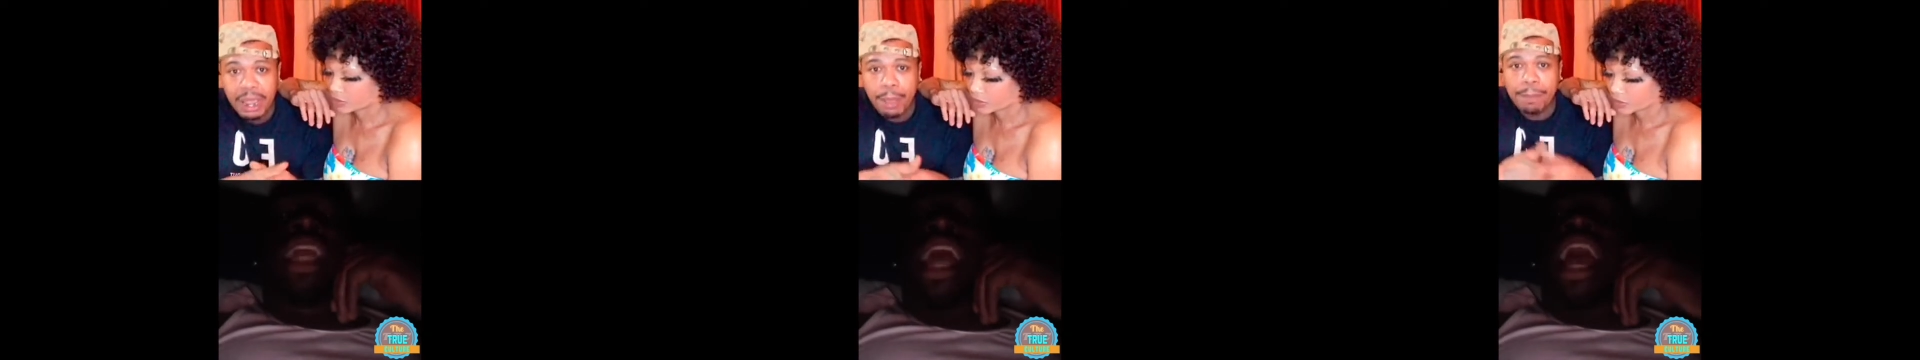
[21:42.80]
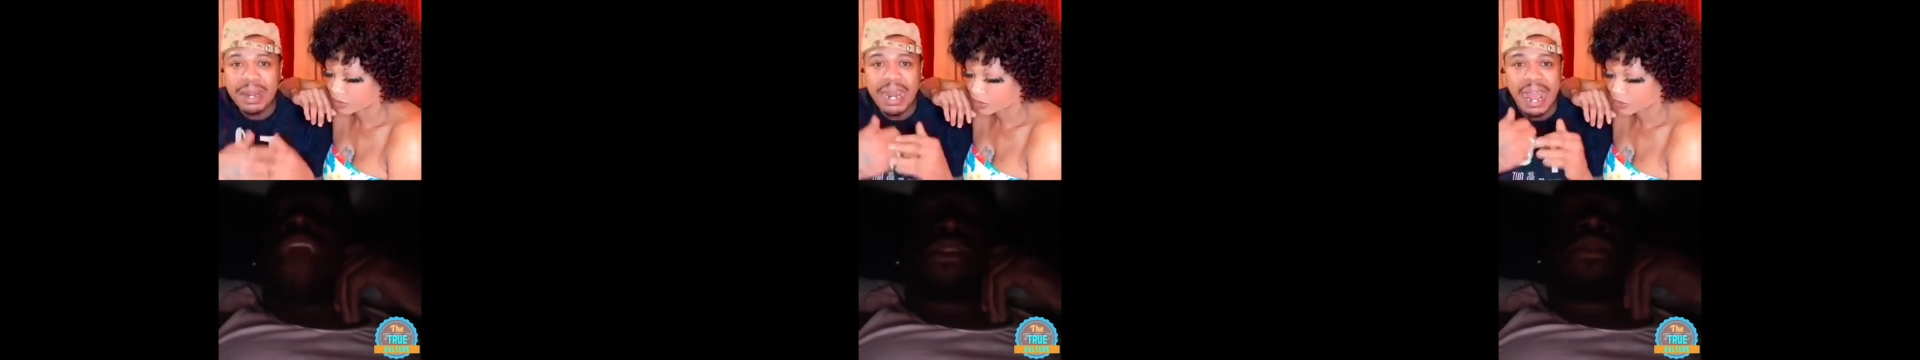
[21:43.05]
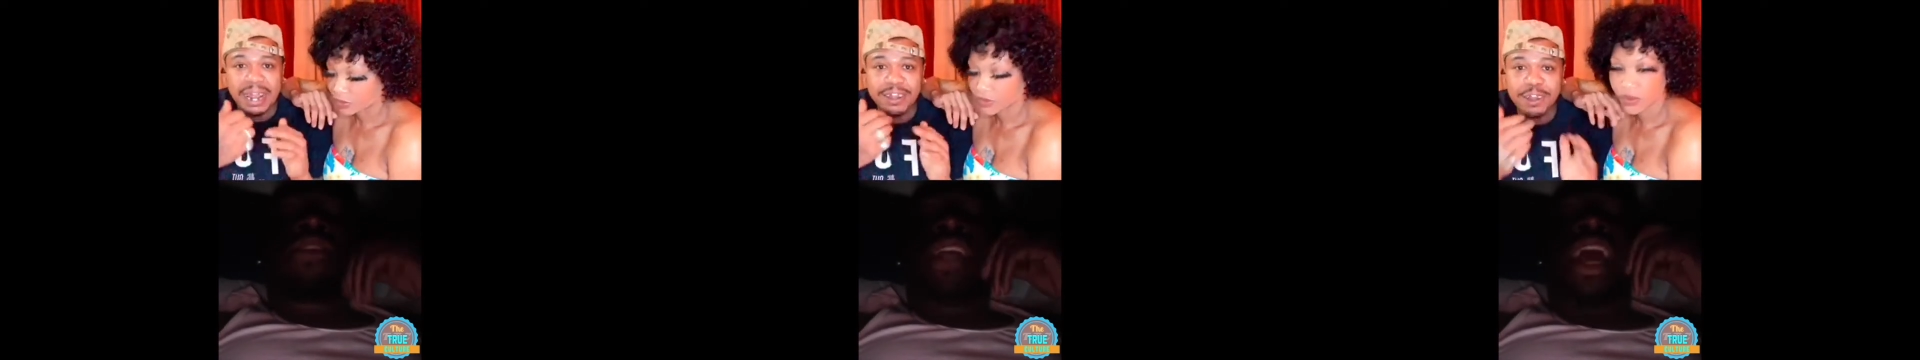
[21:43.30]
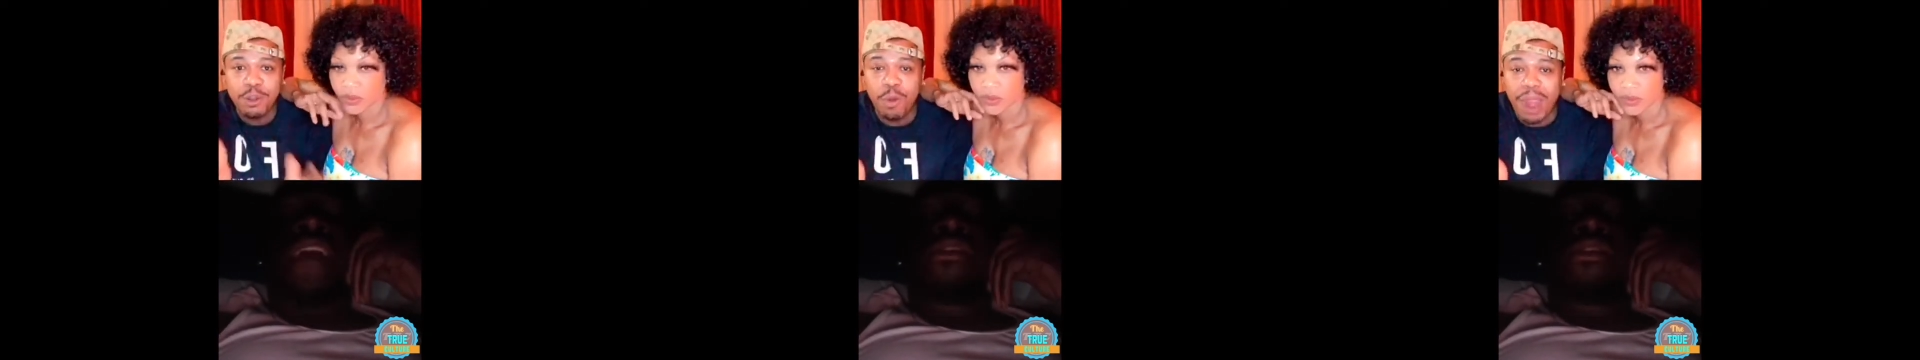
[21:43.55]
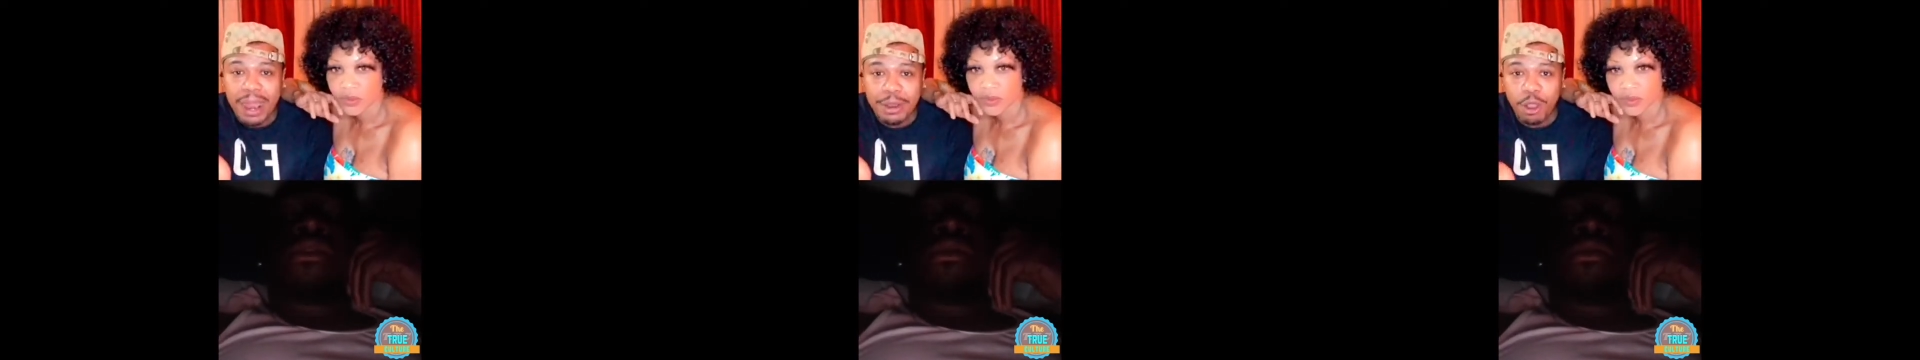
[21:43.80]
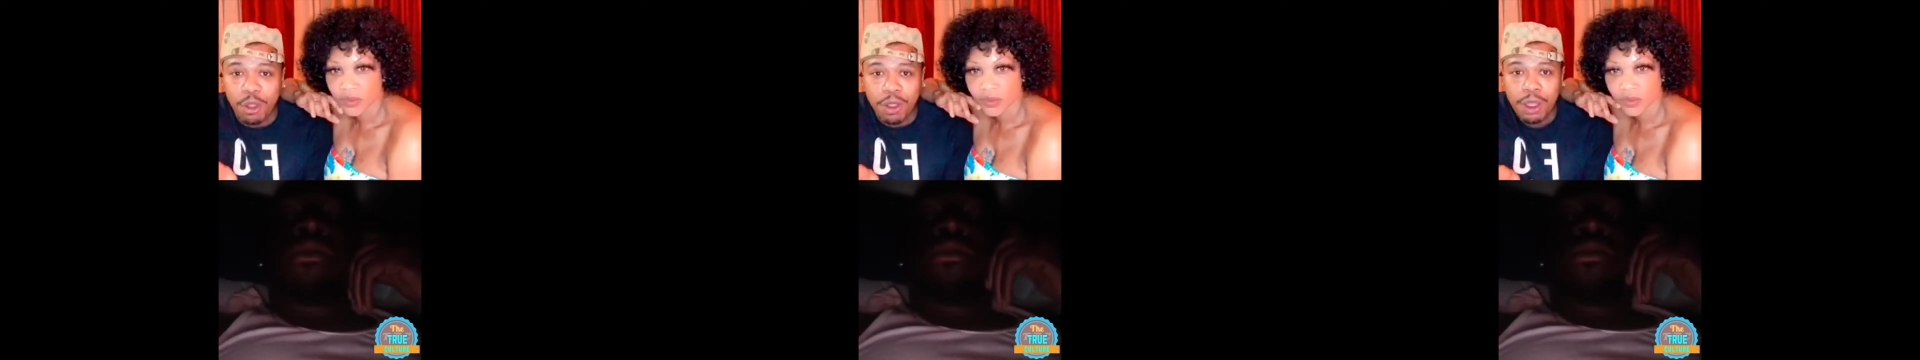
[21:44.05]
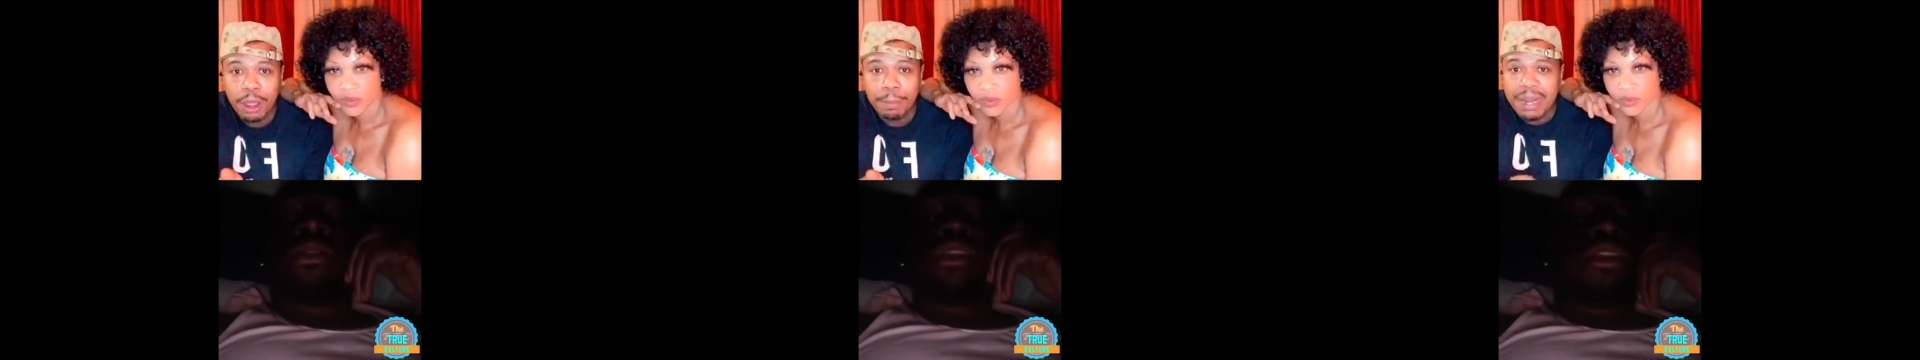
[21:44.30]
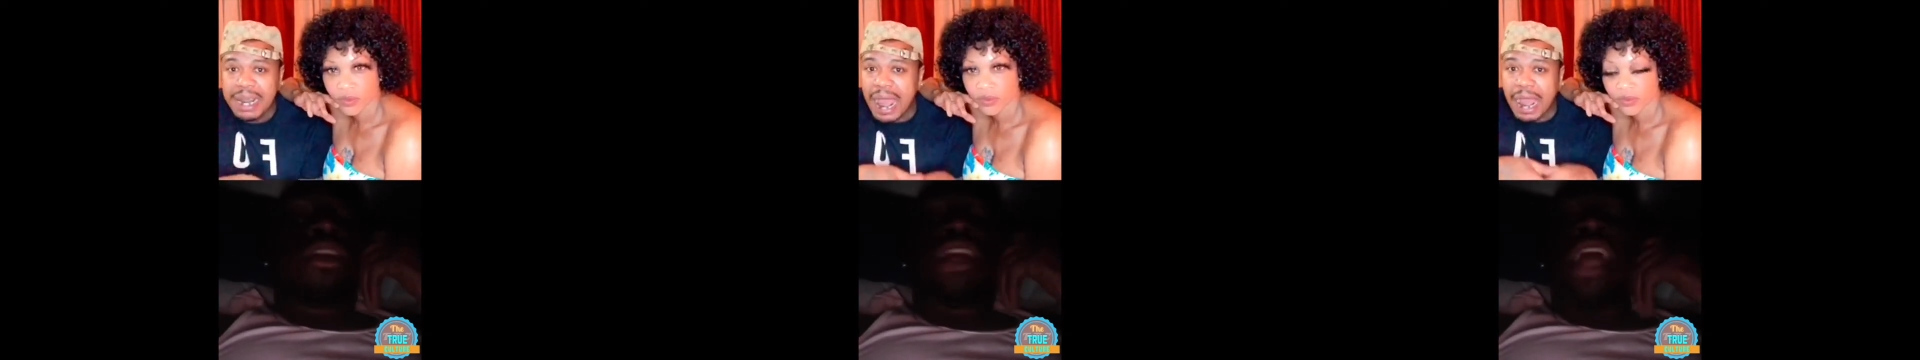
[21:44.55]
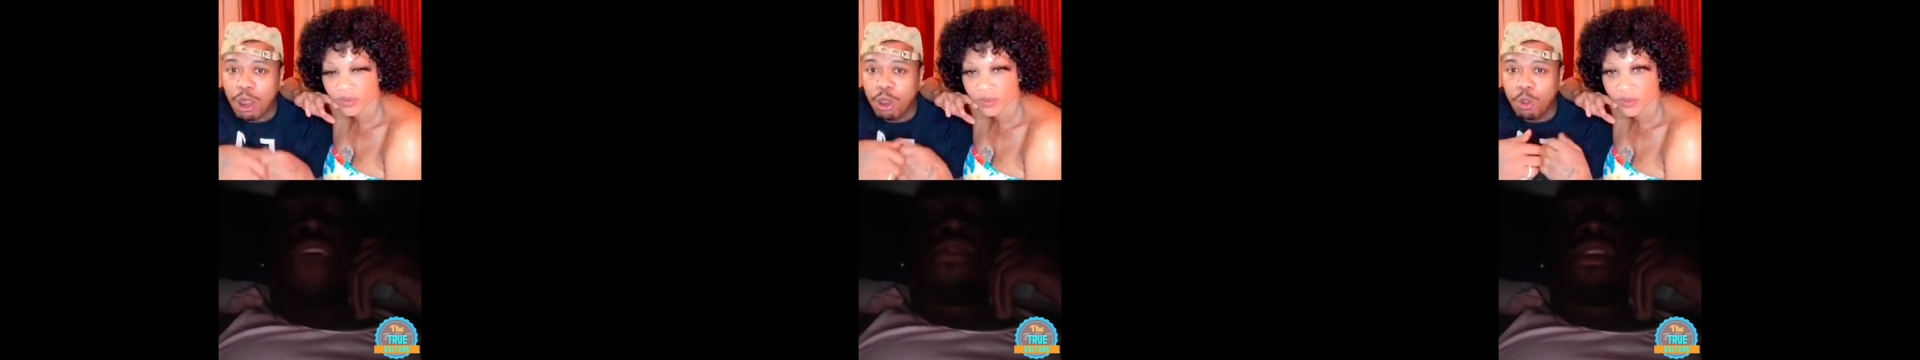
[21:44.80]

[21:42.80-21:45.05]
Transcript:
Speaker 1: you have to. No, you have to.